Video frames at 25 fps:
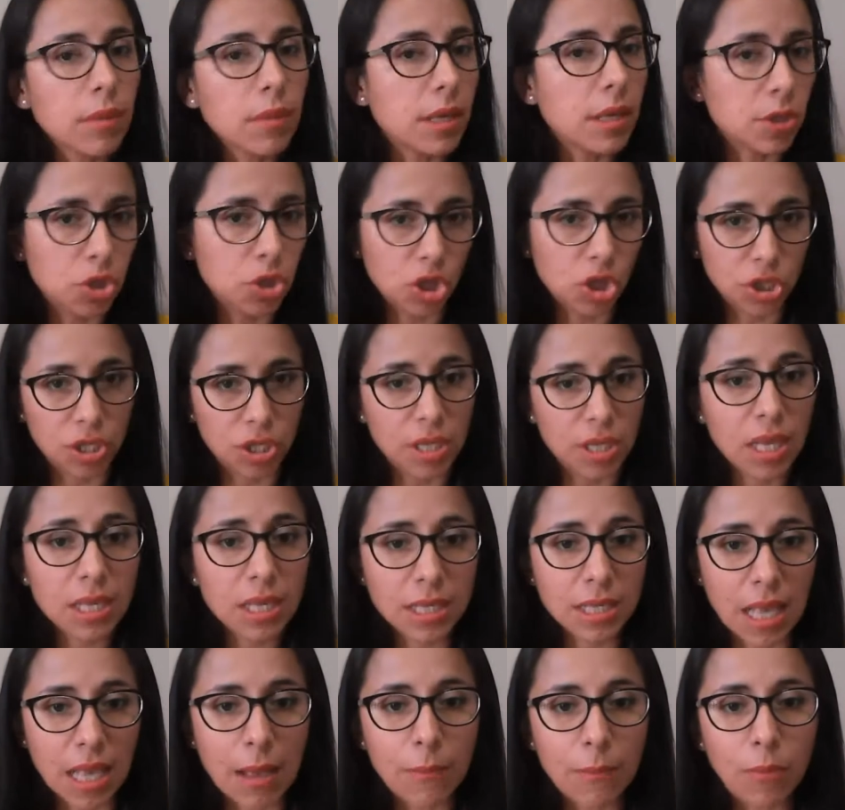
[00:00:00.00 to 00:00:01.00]
It's just an
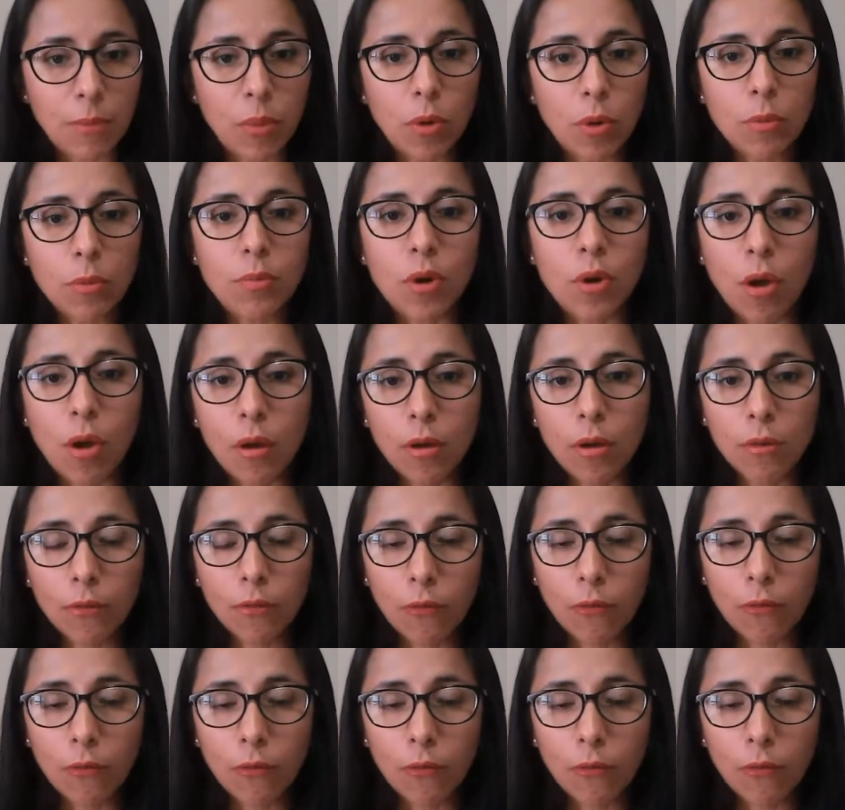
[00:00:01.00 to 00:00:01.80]
example brought